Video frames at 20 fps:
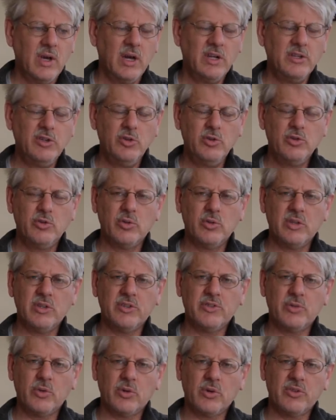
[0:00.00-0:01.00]
unusual a
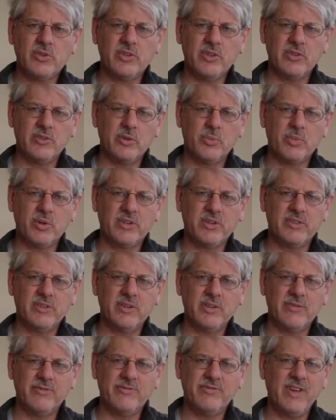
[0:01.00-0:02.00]
source as the
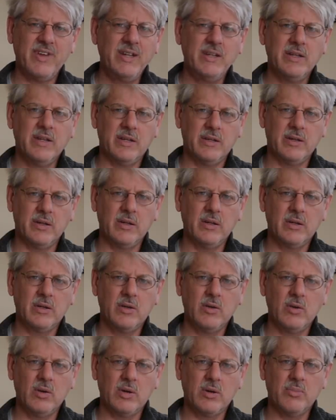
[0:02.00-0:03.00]
president of Finland,
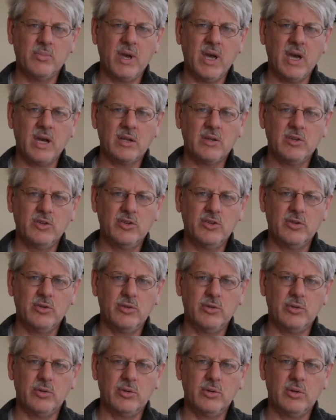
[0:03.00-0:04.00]
going back
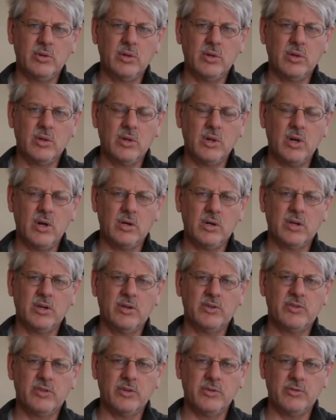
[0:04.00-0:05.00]
to
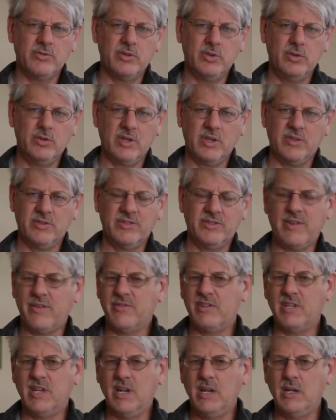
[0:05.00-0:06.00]
August of
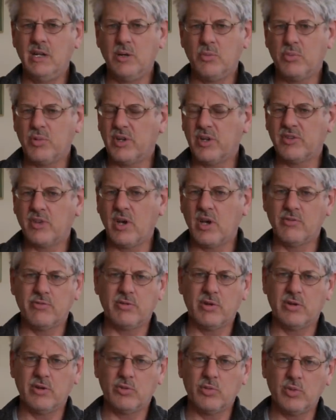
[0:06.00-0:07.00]
2017 in a press
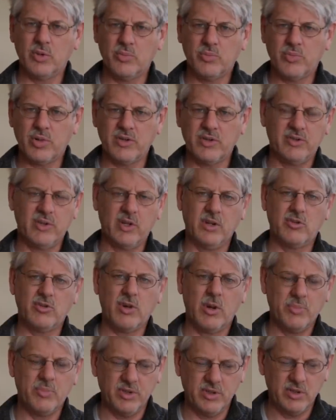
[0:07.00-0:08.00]
conference with President
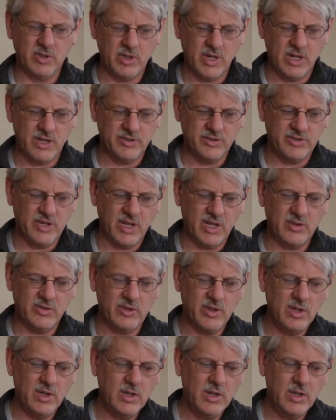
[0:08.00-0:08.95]
Trump in the United States.